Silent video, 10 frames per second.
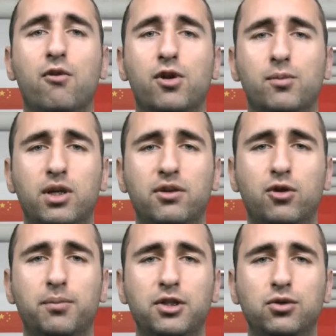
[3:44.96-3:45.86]
For more
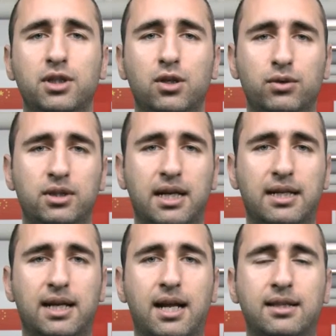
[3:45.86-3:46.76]
information, including
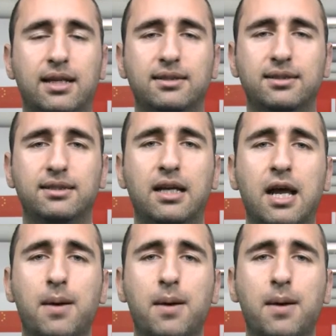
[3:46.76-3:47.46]
technical analysis,